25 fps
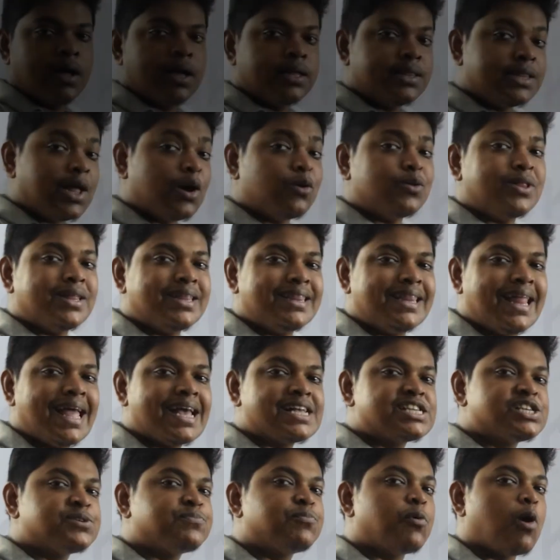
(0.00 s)
Now the
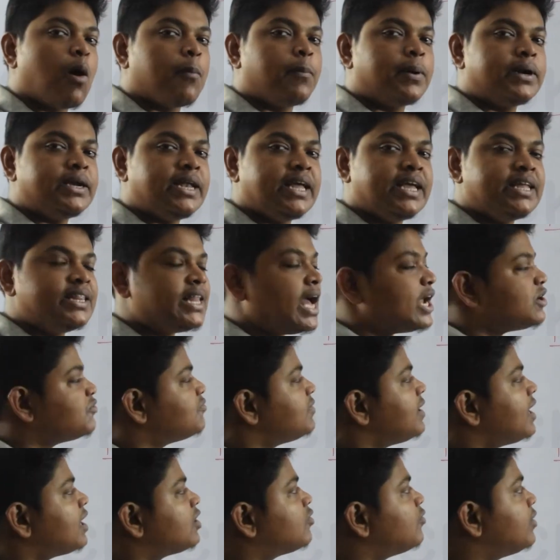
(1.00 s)
next property that
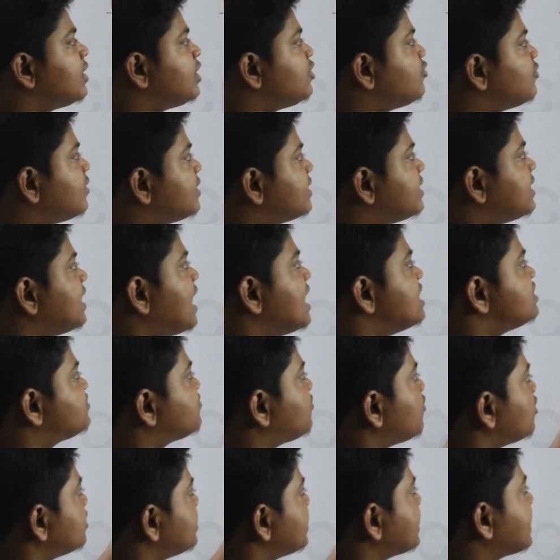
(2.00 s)
we are going to analyze
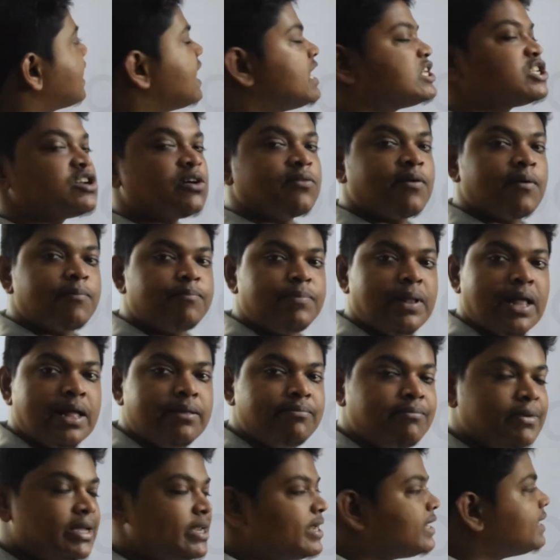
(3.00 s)
for the case of a
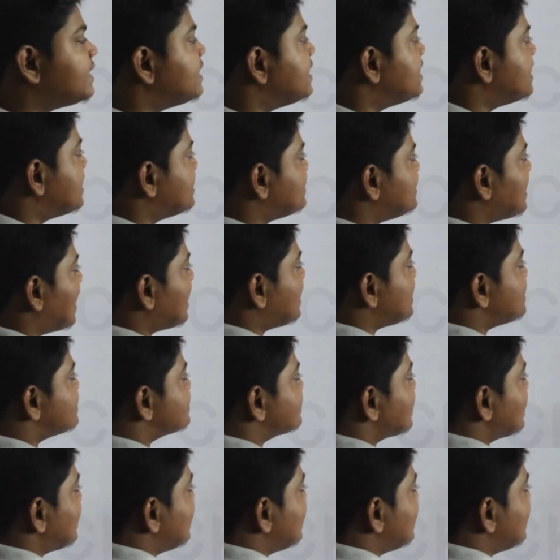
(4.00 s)
plane mirror, that is the